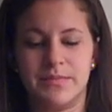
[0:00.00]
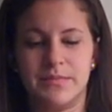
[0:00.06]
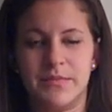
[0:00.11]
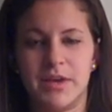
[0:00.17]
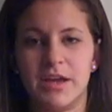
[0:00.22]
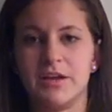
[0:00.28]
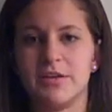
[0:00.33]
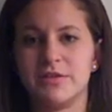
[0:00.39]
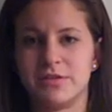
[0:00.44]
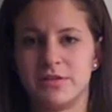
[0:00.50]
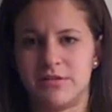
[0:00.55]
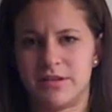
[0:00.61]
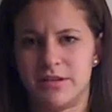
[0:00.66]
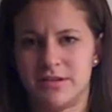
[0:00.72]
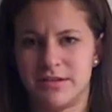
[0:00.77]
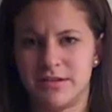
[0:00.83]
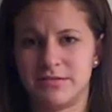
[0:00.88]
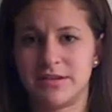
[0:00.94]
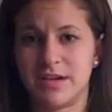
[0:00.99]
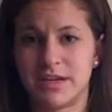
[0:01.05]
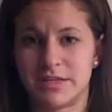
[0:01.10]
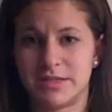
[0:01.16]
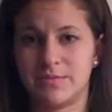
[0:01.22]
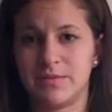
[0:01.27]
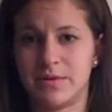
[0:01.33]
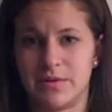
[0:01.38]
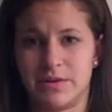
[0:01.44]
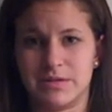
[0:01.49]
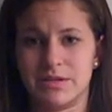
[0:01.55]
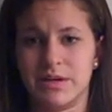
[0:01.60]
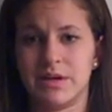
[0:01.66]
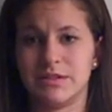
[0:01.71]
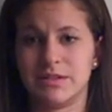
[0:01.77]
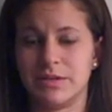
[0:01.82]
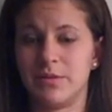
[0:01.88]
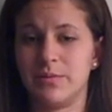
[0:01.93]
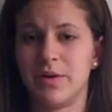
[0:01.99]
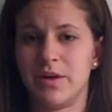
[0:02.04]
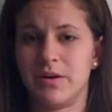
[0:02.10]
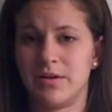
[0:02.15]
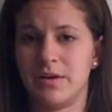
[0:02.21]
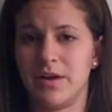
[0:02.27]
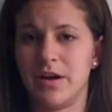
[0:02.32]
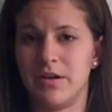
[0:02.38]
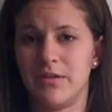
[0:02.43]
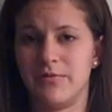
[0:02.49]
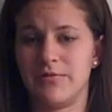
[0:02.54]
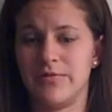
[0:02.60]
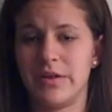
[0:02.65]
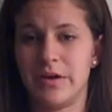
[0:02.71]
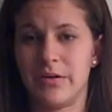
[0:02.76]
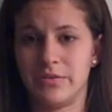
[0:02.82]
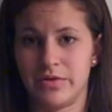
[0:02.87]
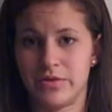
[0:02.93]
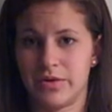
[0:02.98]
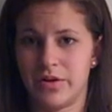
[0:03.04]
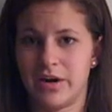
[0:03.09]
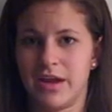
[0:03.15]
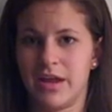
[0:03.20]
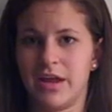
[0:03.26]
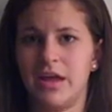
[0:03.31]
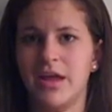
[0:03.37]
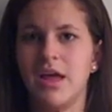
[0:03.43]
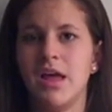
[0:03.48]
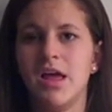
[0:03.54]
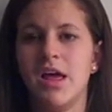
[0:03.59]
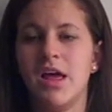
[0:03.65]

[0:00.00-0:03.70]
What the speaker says: making sure that the textbook is also part of their learning.